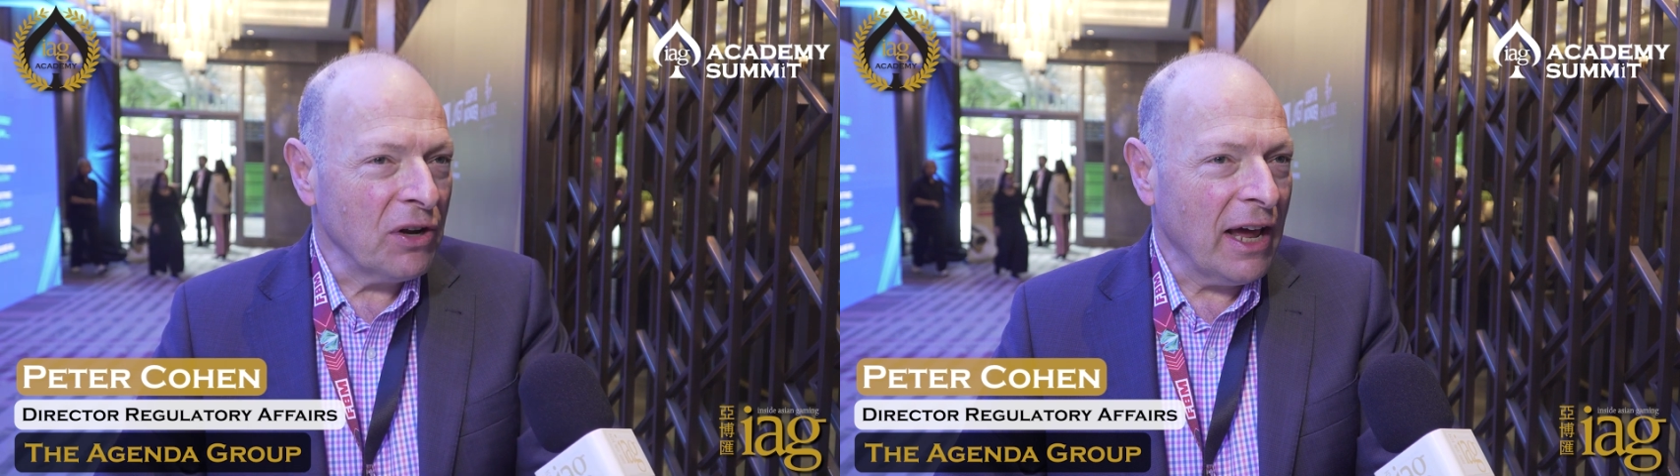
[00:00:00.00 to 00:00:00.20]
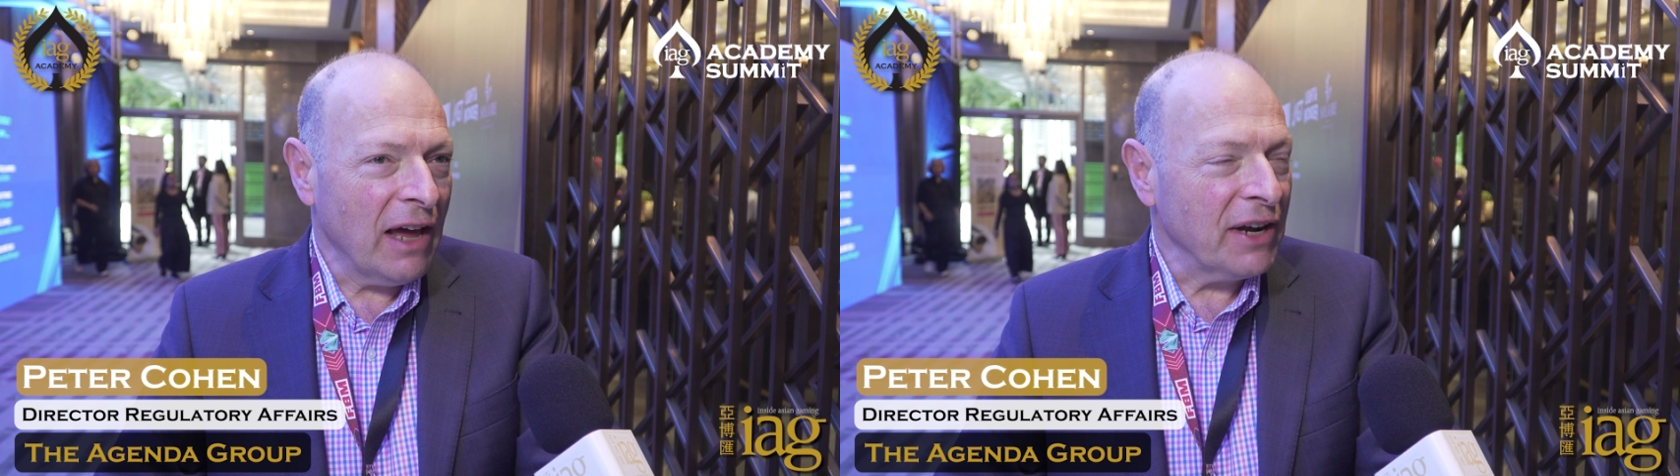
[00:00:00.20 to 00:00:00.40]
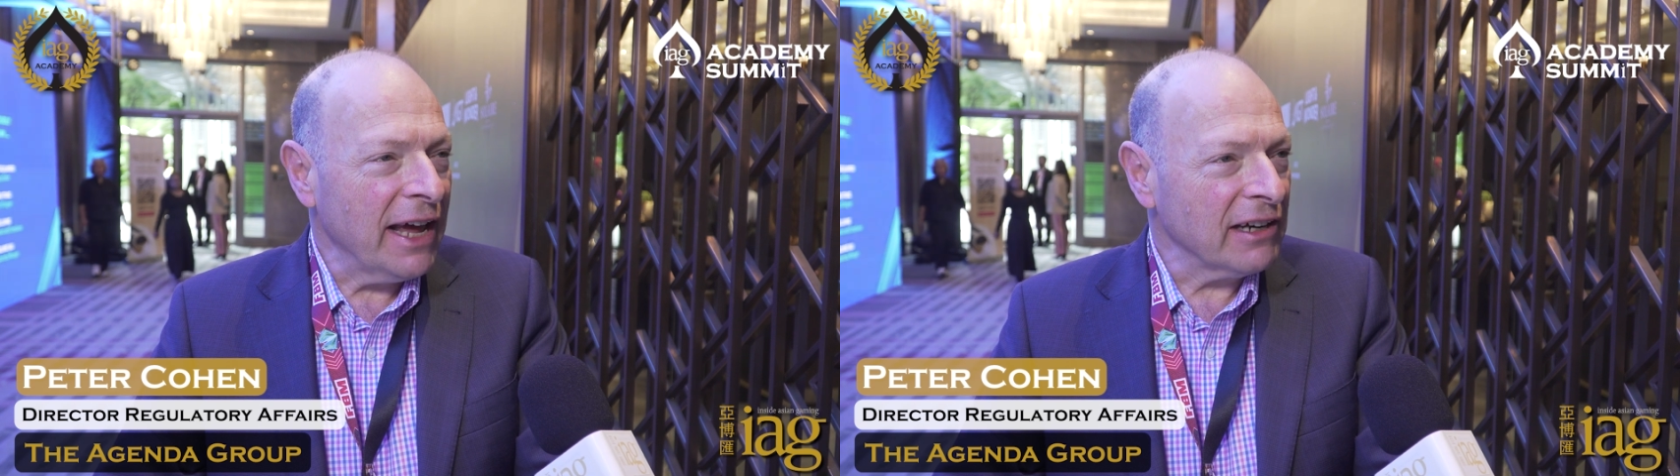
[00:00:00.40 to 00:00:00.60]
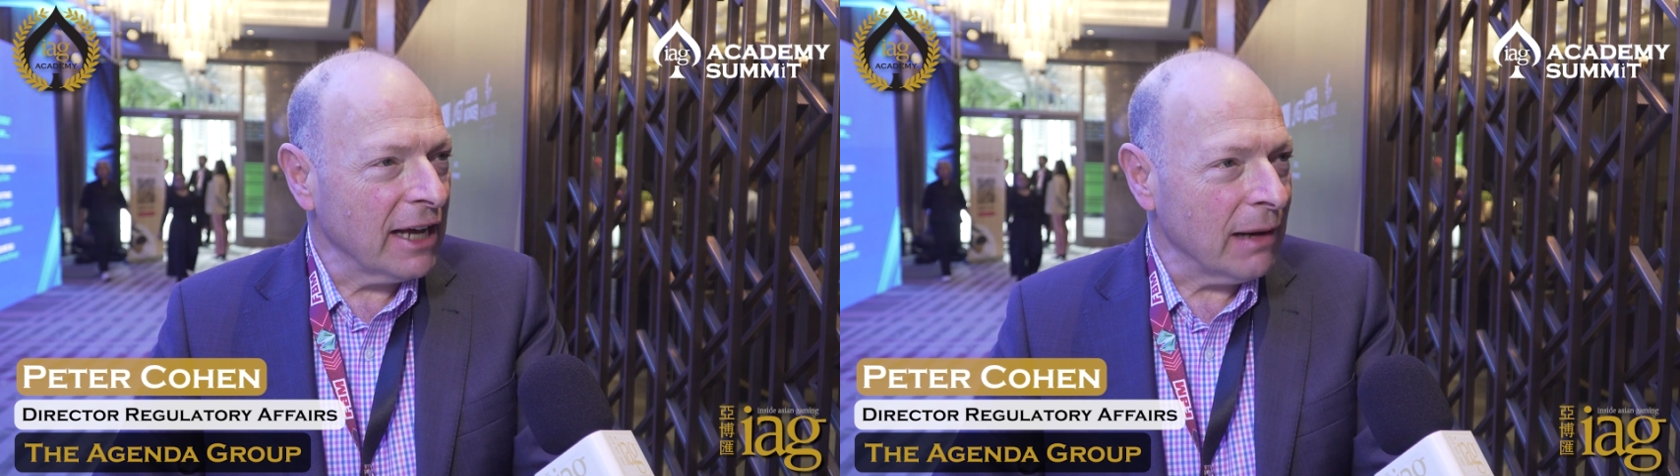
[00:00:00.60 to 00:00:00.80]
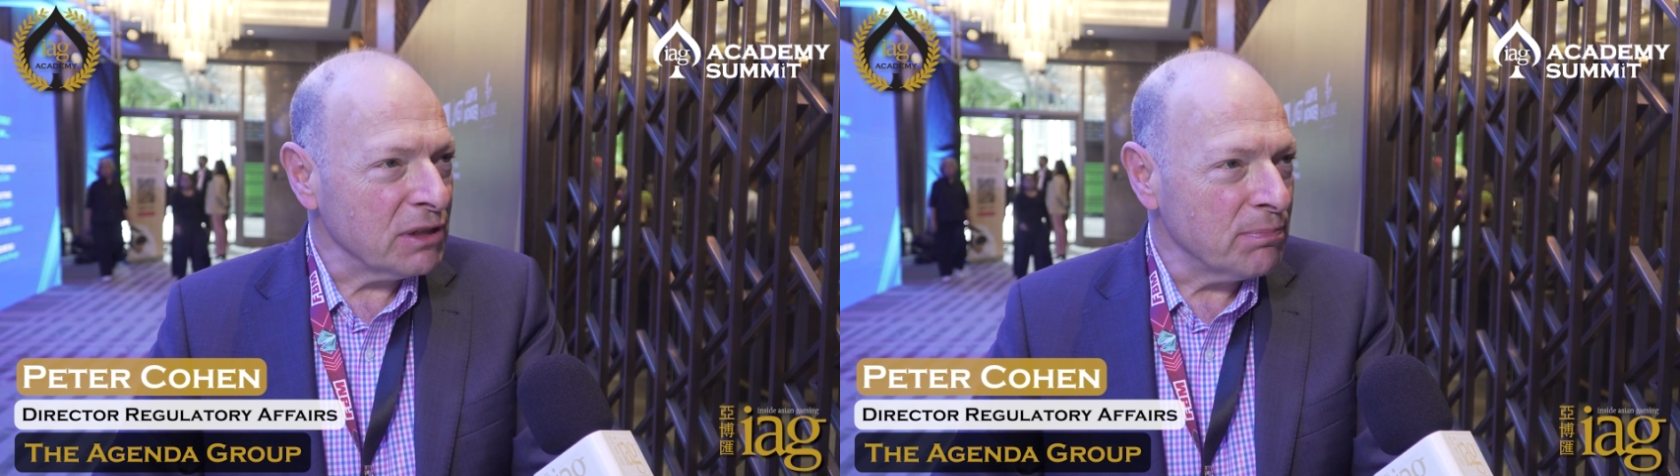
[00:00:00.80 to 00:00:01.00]
to have an
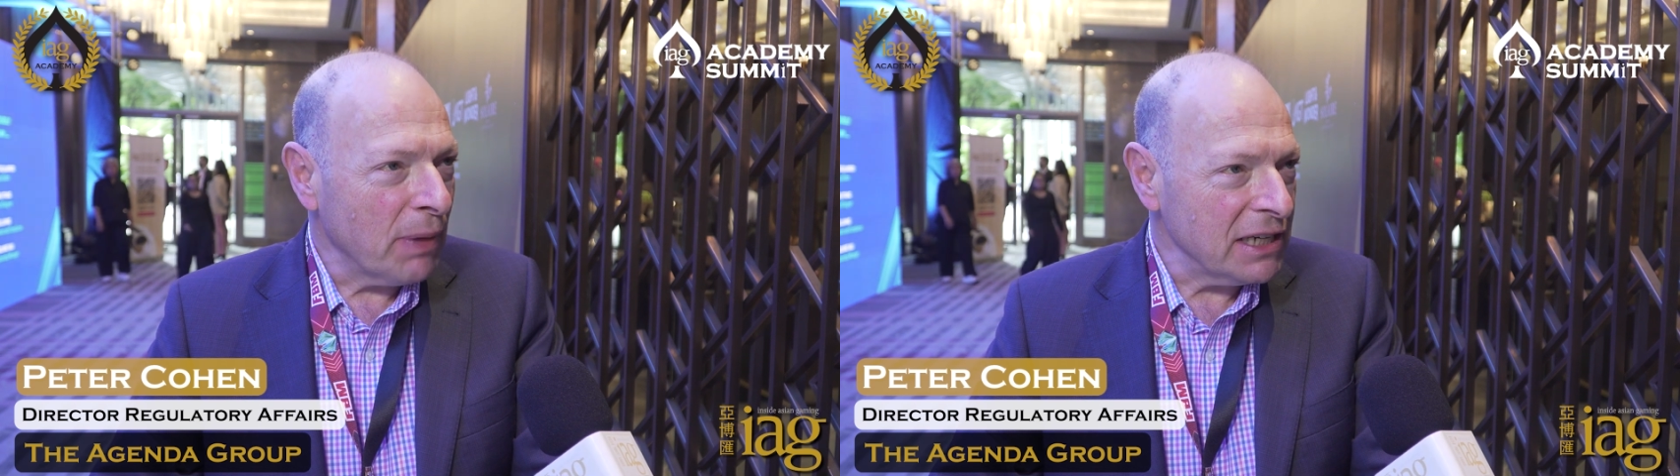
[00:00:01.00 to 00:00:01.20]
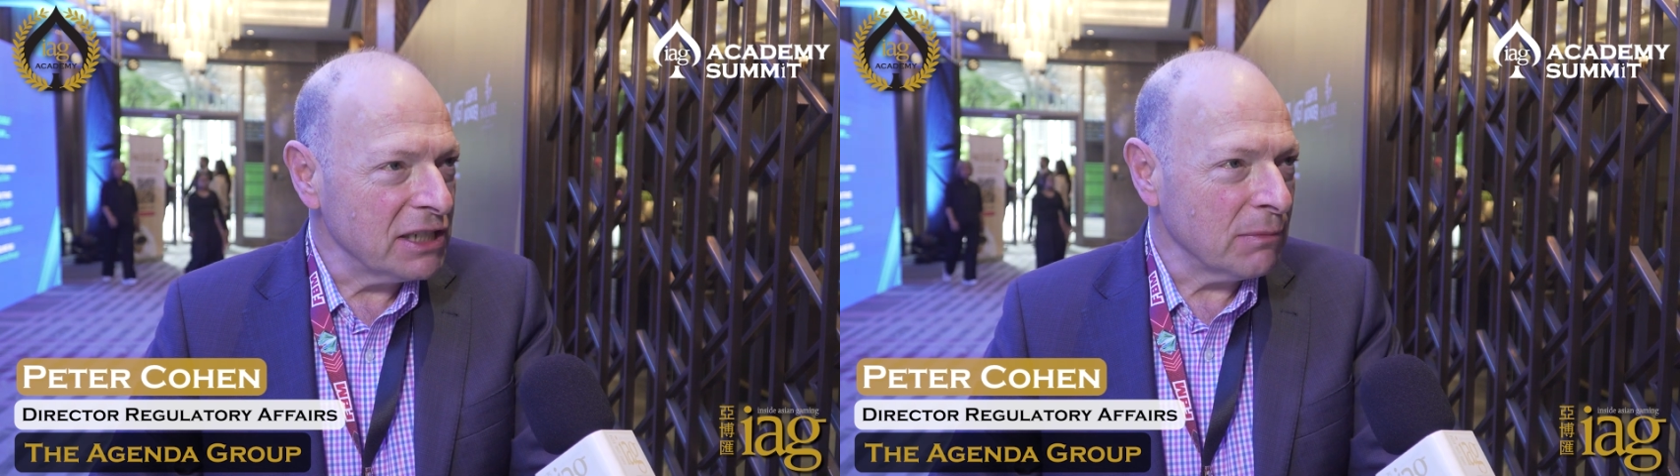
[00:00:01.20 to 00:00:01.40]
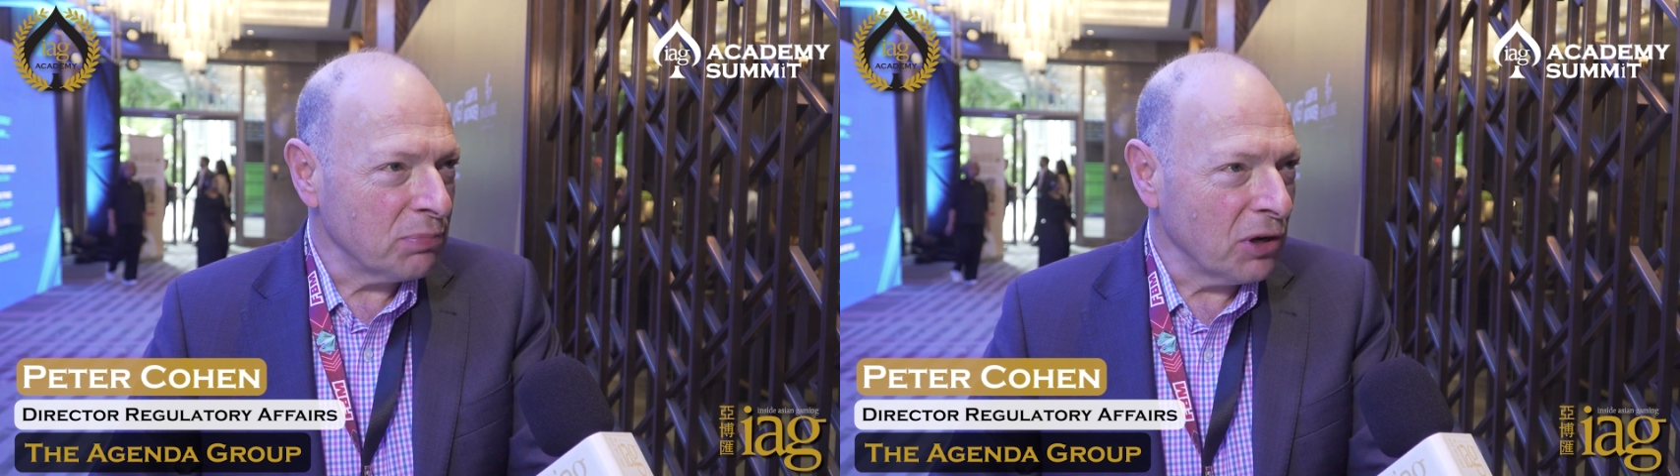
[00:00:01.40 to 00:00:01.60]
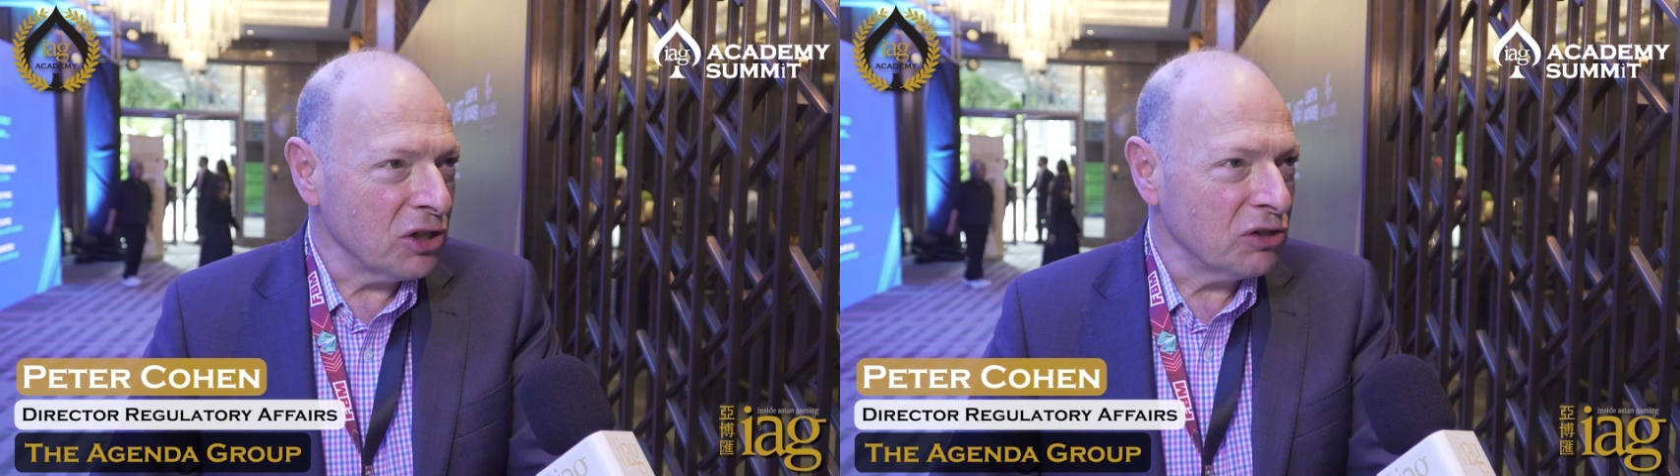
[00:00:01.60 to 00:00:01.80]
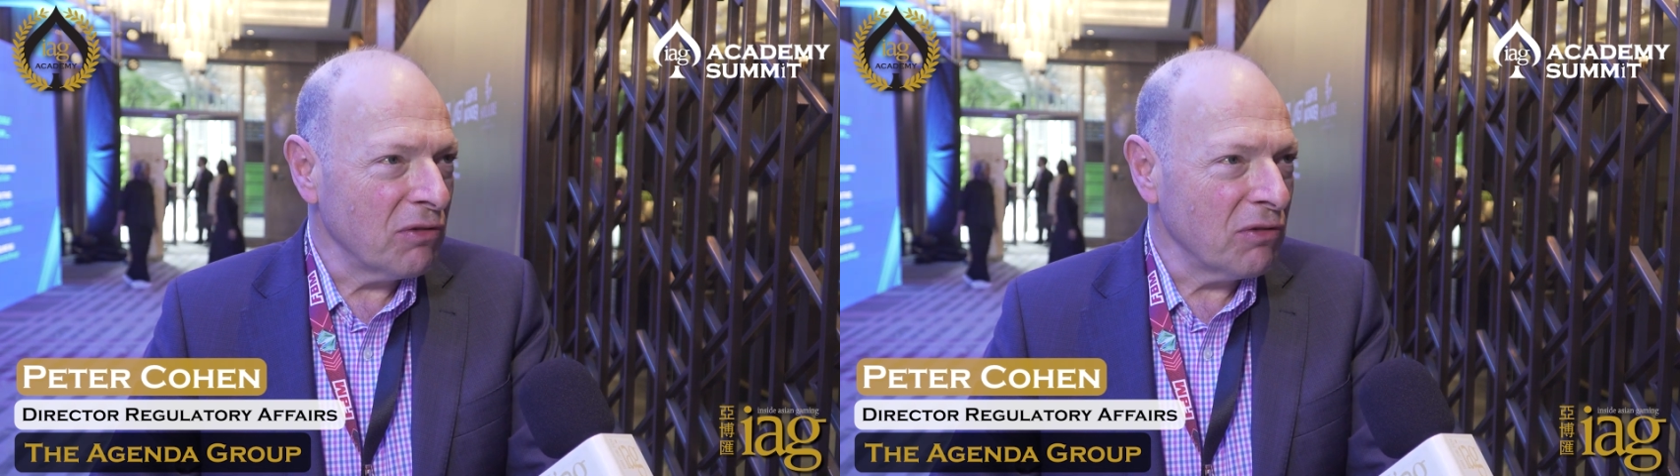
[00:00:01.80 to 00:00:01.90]
outcomes-based approach